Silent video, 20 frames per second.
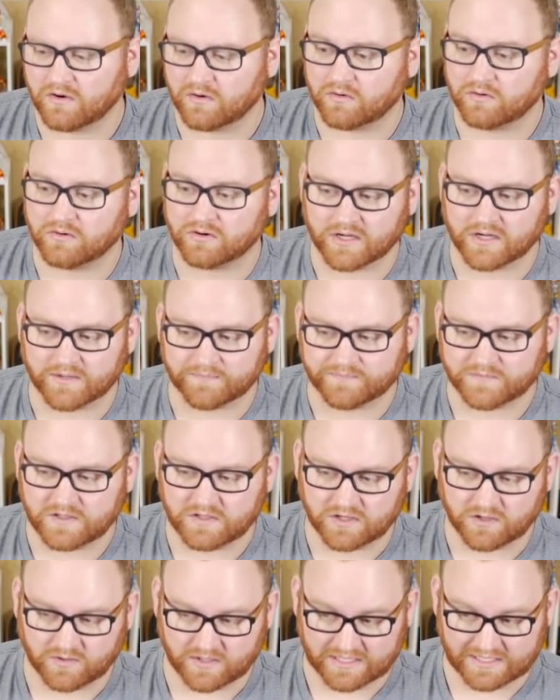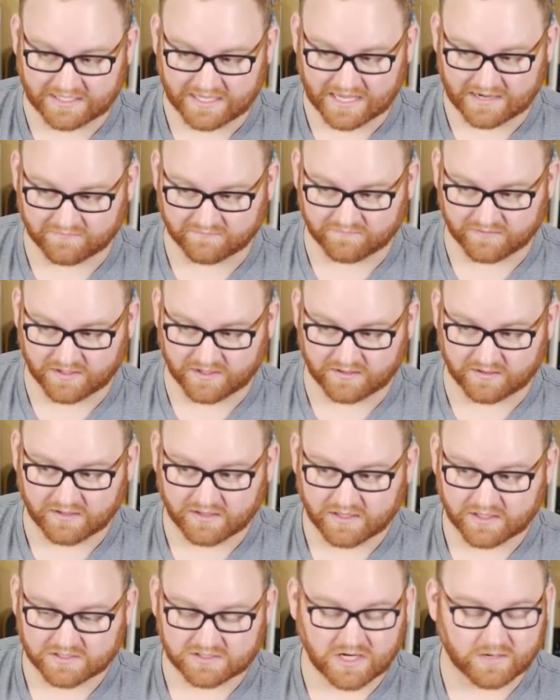or um, you know, any kind of uh,
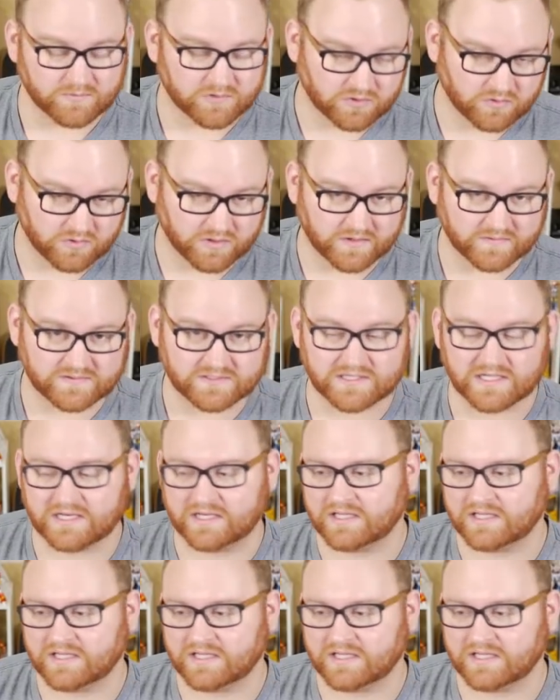Tarmogoyf,